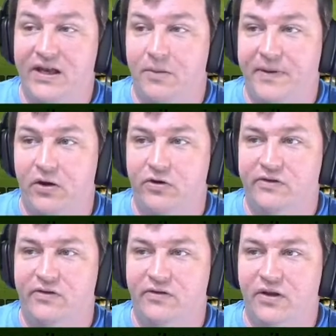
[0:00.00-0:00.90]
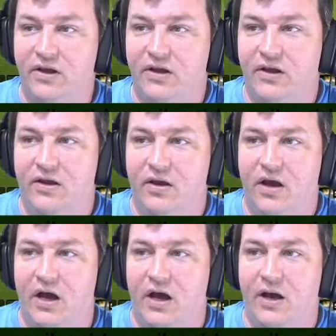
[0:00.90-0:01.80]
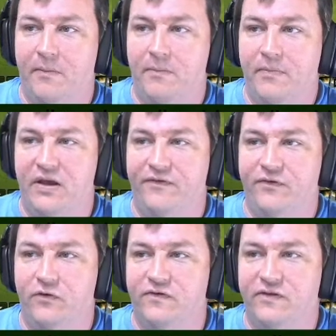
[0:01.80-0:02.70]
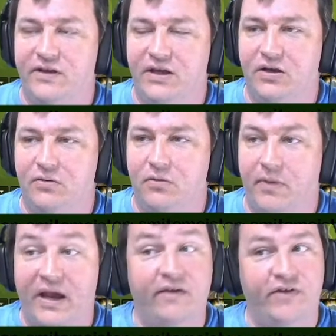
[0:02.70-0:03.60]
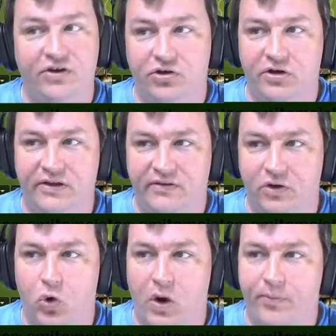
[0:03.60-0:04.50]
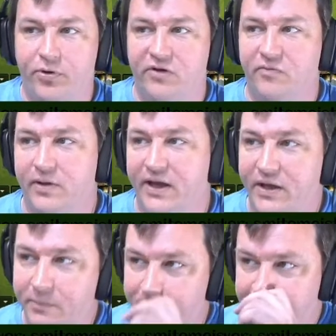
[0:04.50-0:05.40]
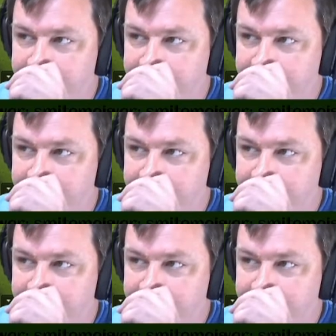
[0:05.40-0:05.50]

made an appearance, if you've seen my adventure, is the Cooperative Blade.